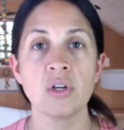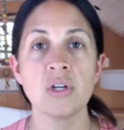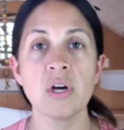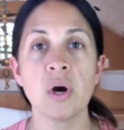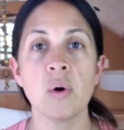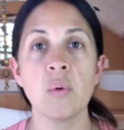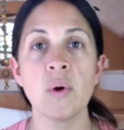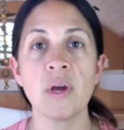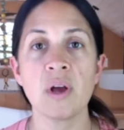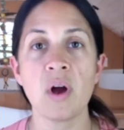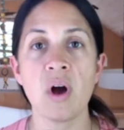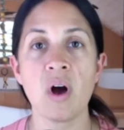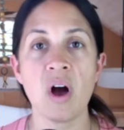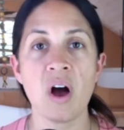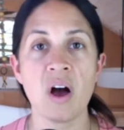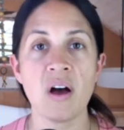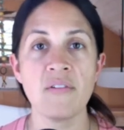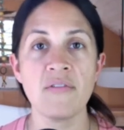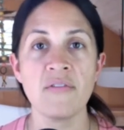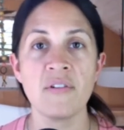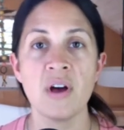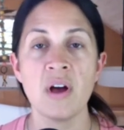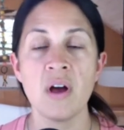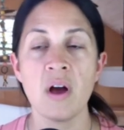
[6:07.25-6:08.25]
going
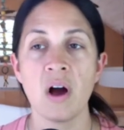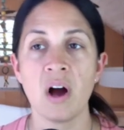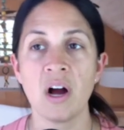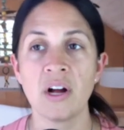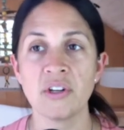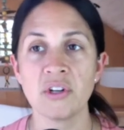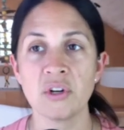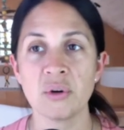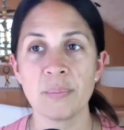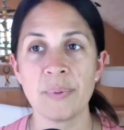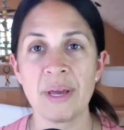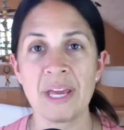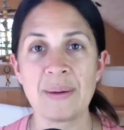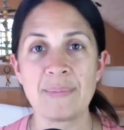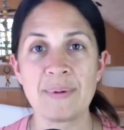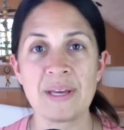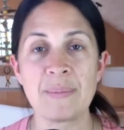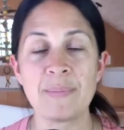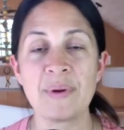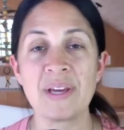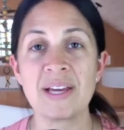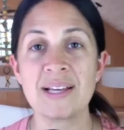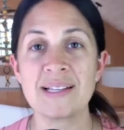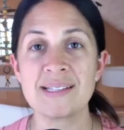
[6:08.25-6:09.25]
off on your
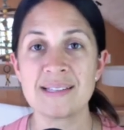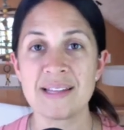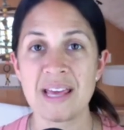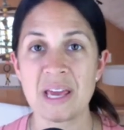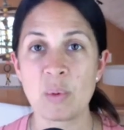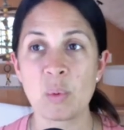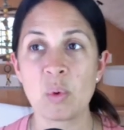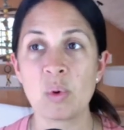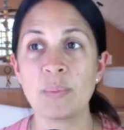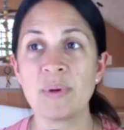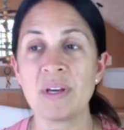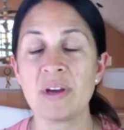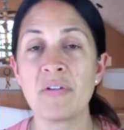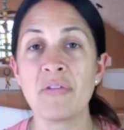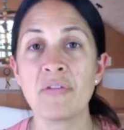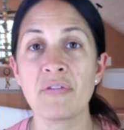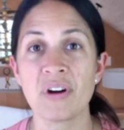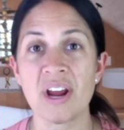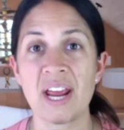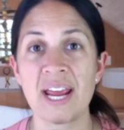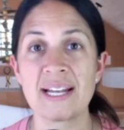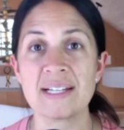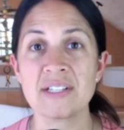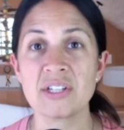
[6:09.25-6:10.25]
baby because they will be
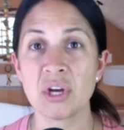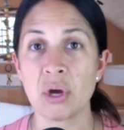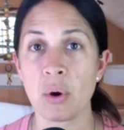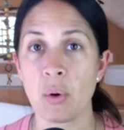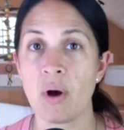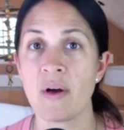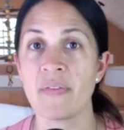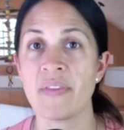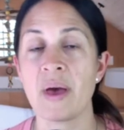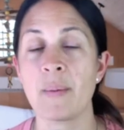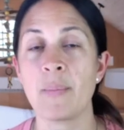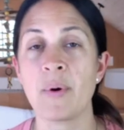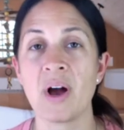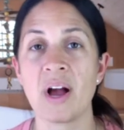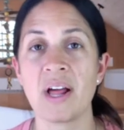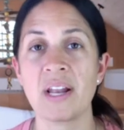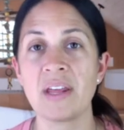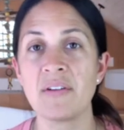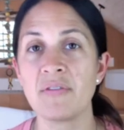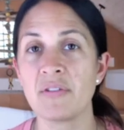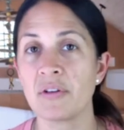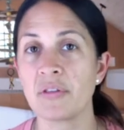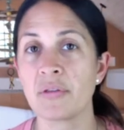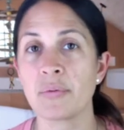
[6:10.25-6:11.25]
afraid to go on that
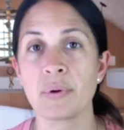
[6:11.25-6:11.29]
potty for